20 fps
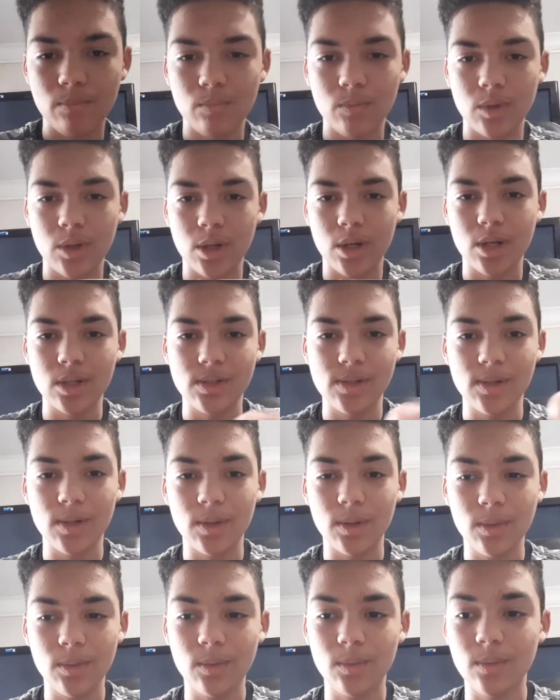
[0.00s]
because
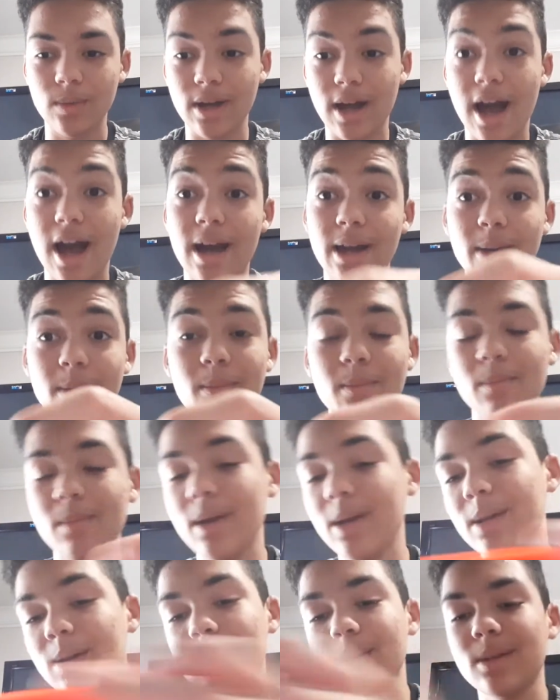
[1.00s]
I made it.